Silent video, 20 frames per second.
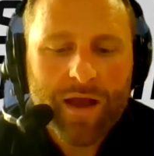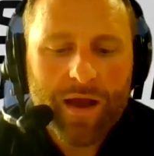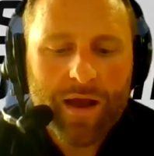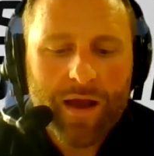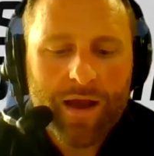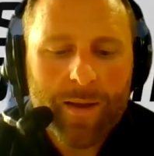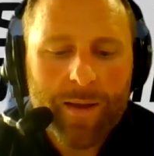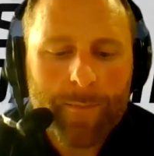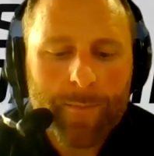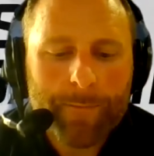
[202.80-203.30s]

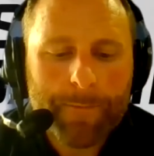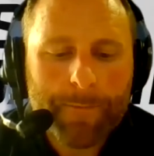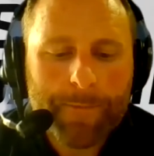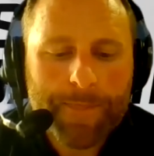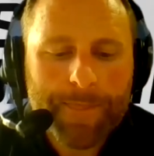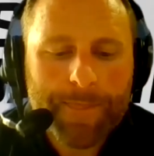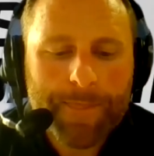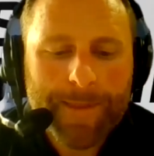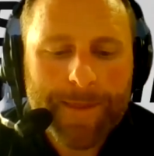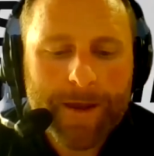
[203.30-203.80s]
um,
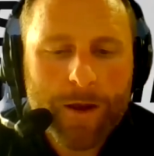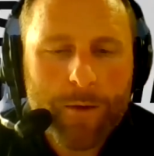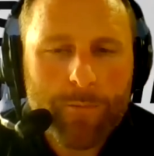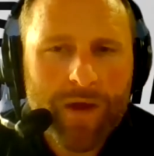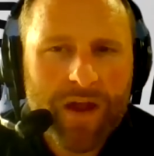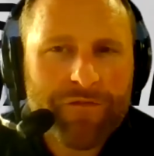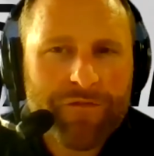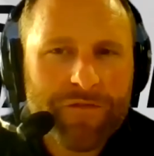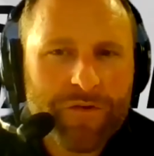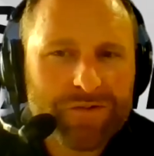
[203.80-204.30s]
you know,
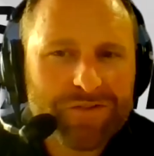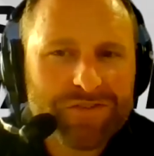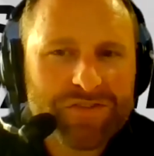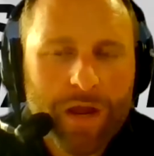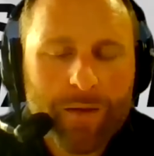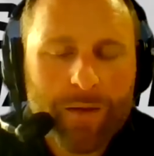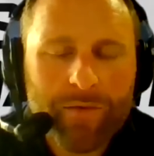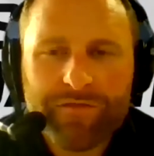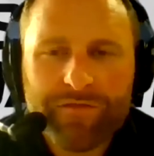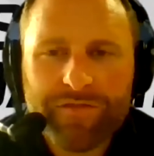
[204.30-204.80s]
my first
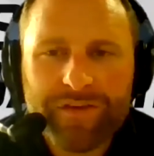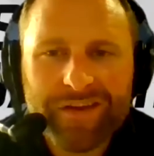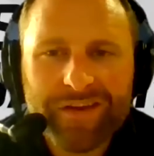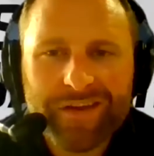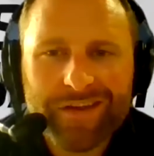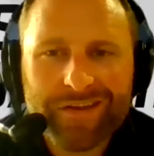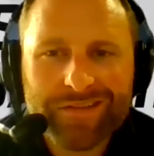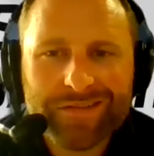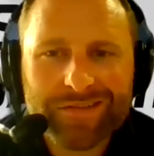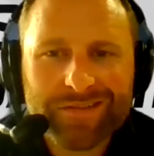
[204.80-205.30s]
job in
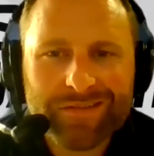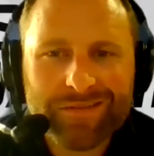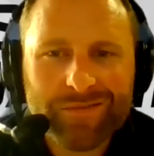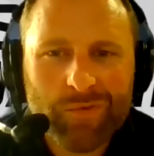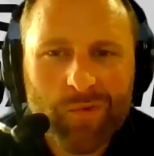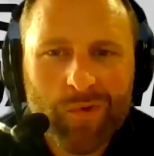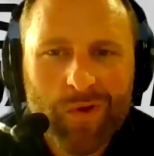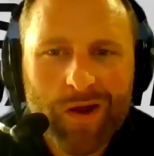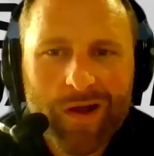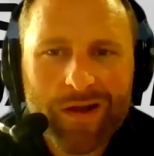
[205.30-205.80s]
fitness
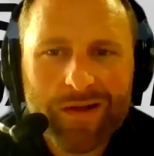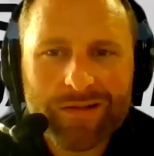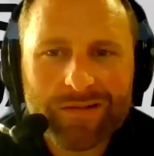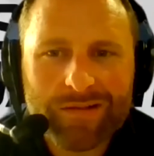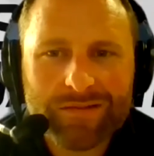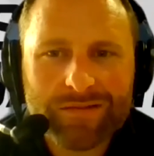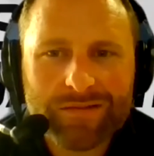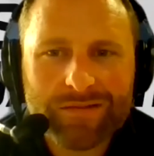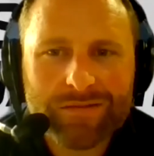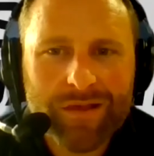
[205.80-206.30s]

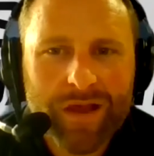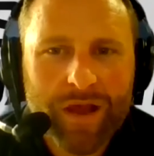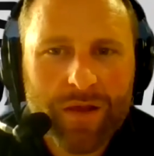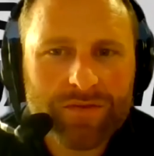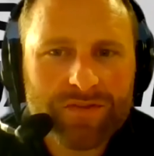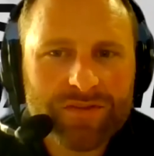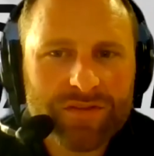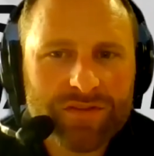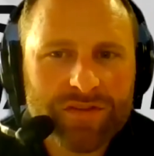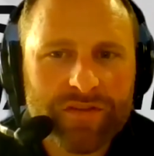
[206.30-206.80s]
was I
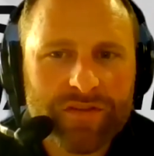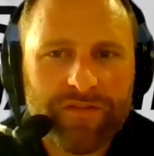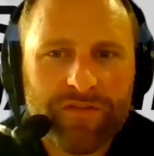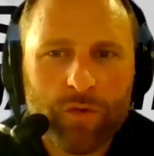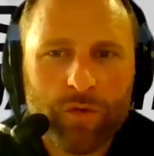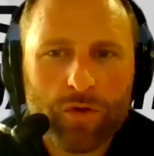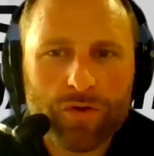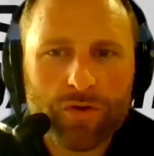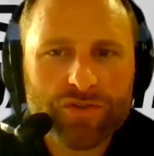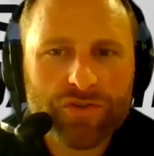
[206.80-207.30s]
was just a
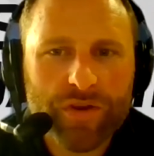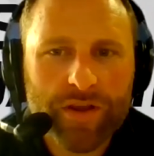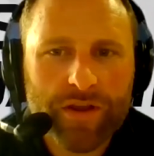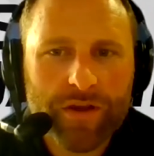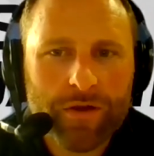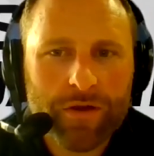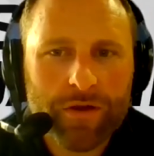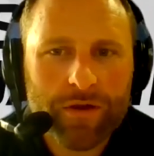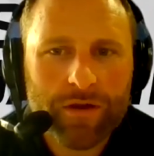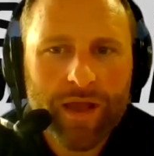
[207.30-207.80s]
floor
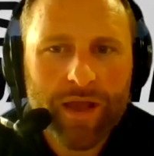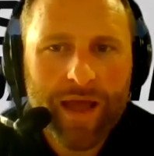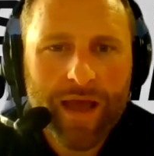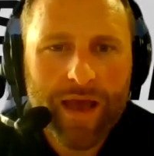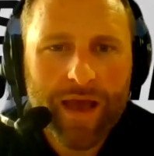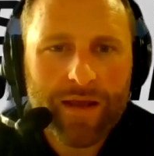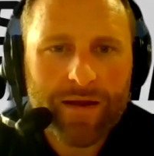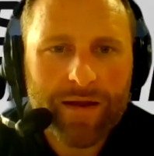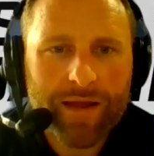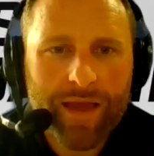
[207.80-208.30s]
trainer
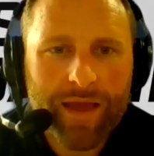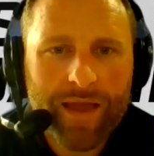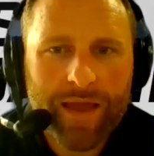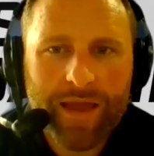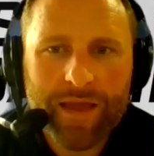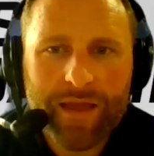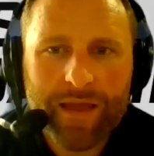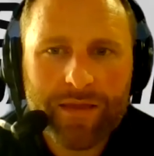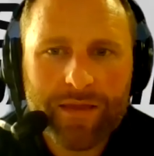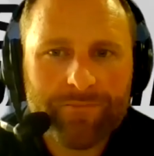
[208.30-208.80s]
at
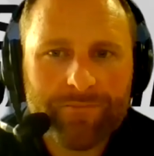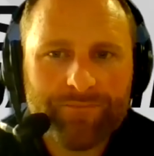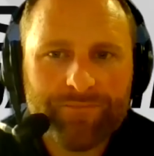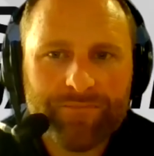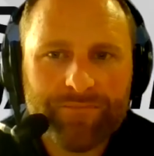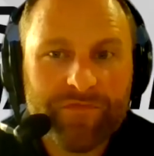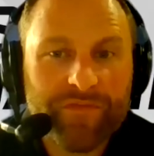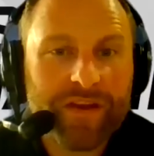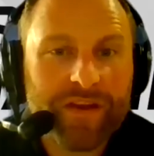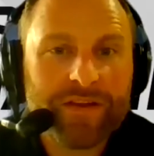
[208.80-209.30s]
a
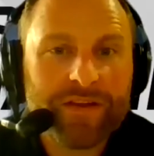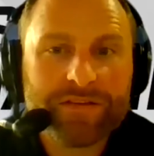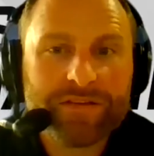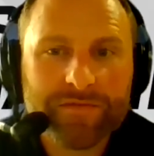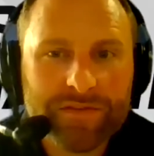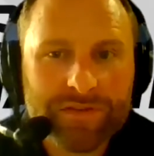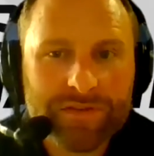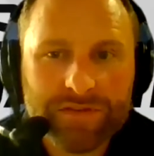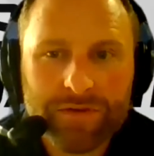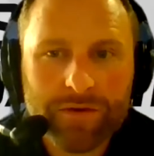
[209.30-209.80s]
fitness
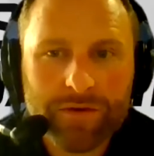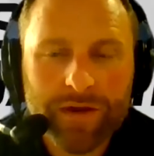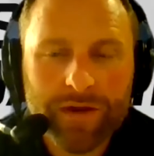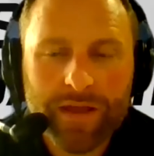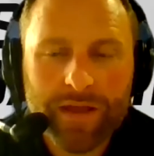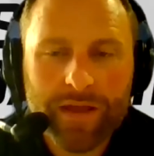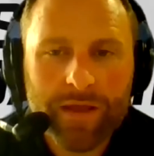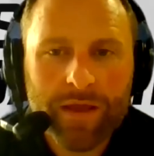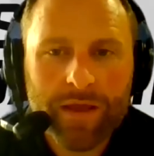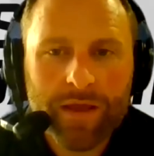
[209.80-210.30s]

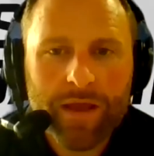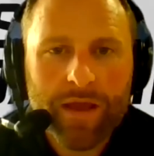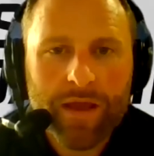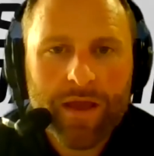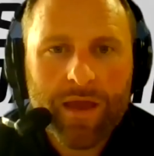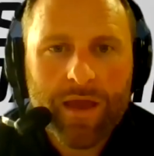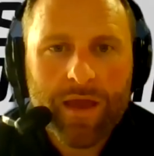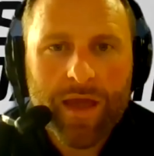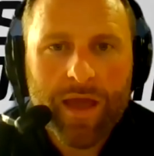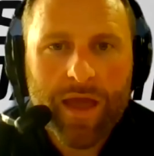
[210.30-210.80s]
facility.
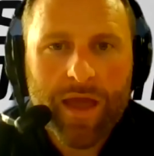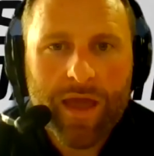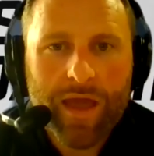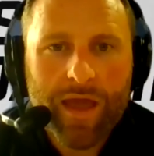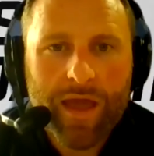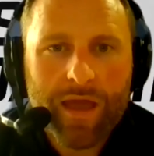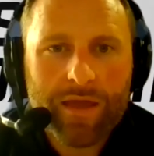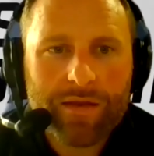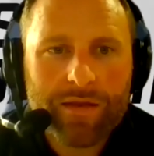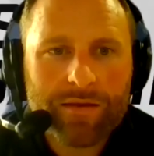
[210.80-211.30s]

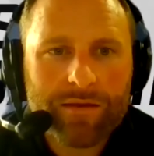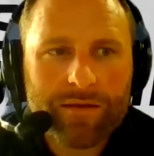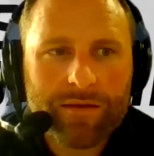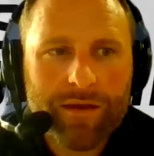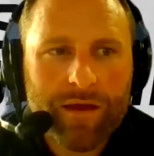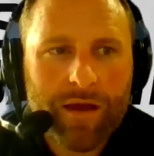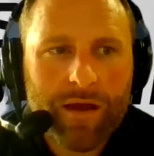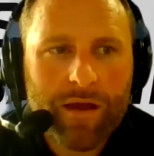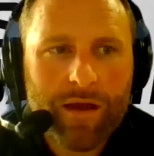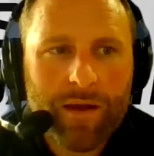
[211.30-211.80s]
And,
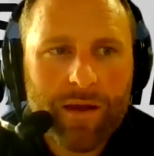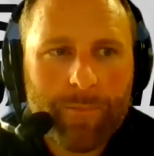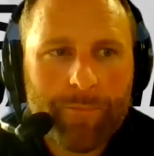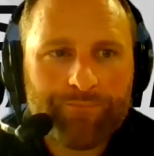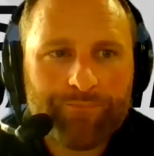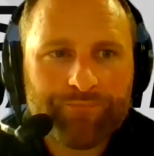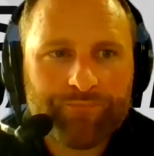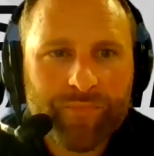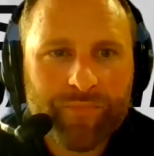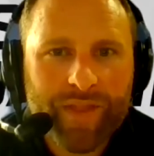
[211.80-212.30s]
um,
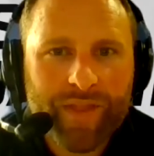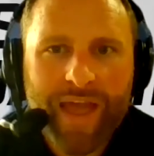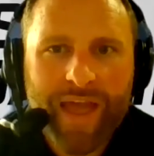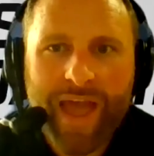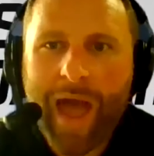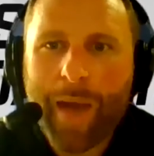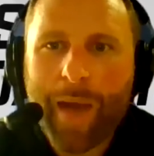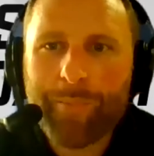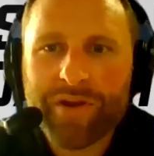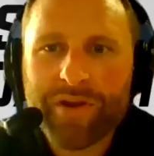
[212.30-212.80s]
it
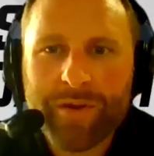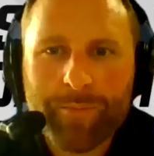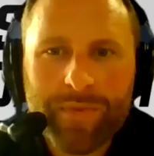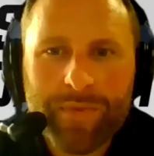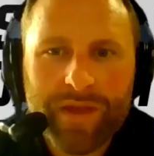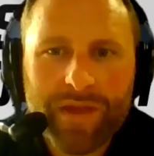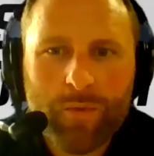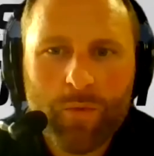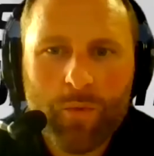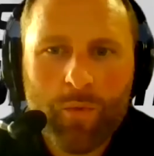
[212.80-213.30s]
happened to
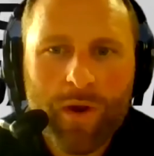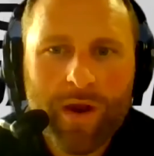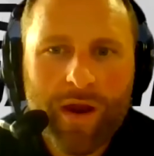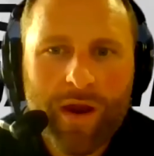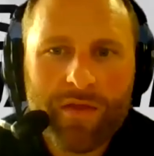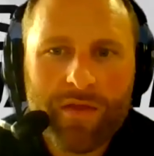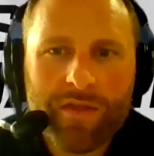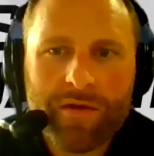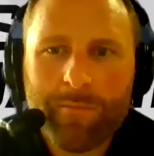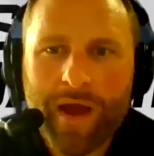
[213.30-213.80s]
be
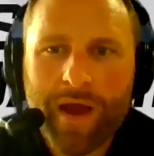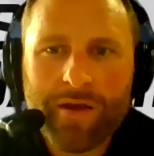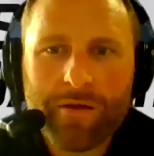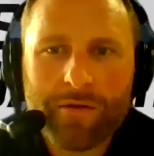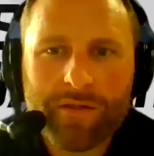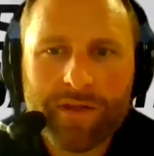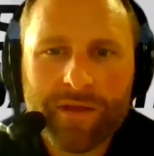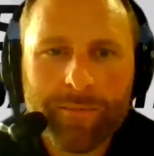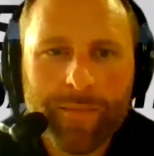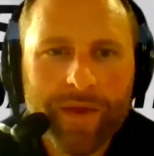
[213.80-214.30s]
where the minor
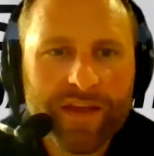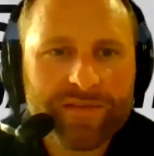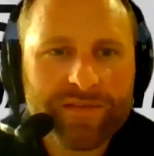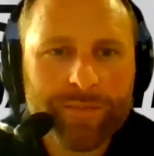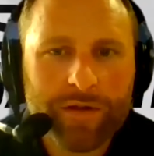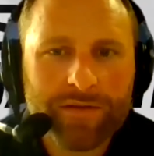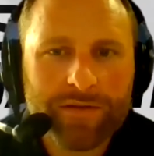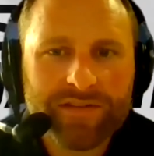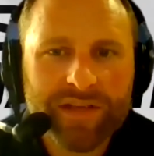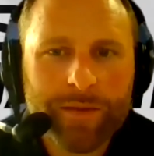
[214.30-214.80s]
league
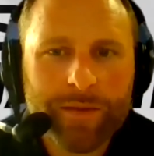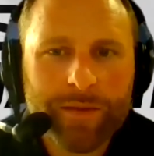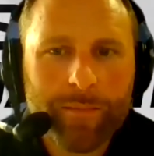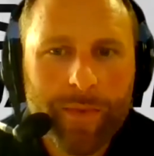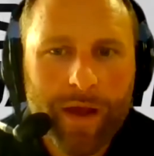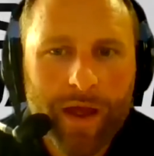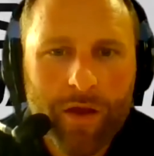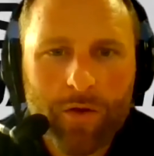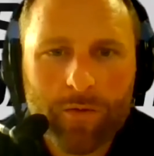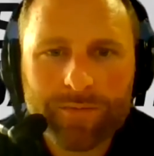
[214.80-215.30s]
baseball team in
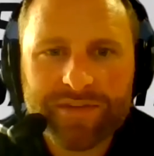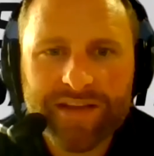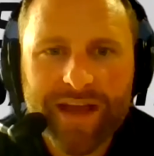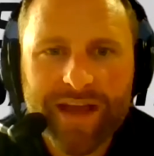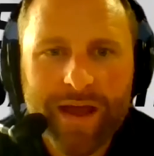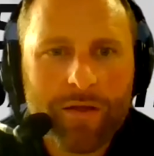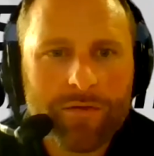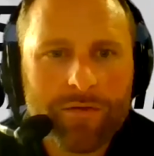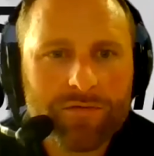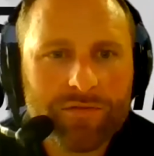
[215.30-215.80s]
my
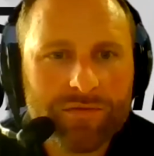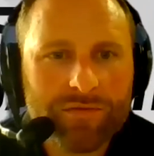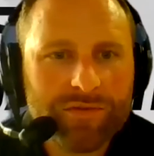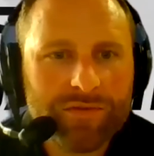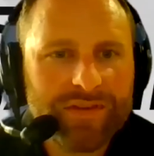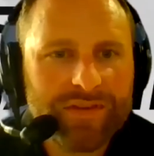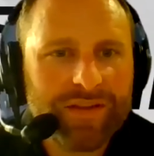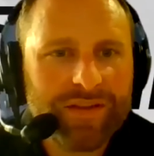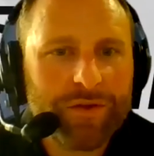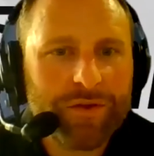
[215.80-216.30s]
hometown
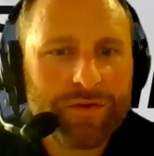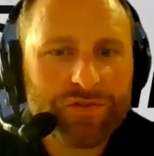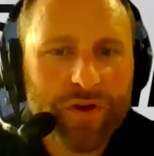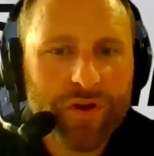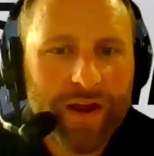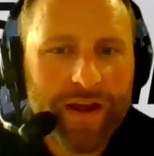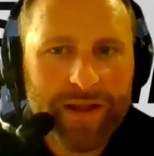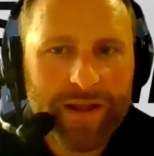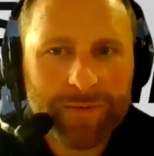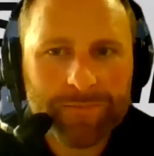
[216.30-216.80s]
did their
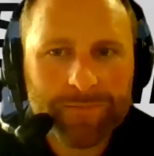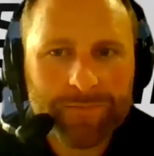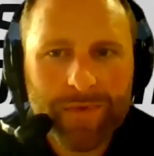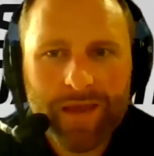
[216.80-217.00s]
training.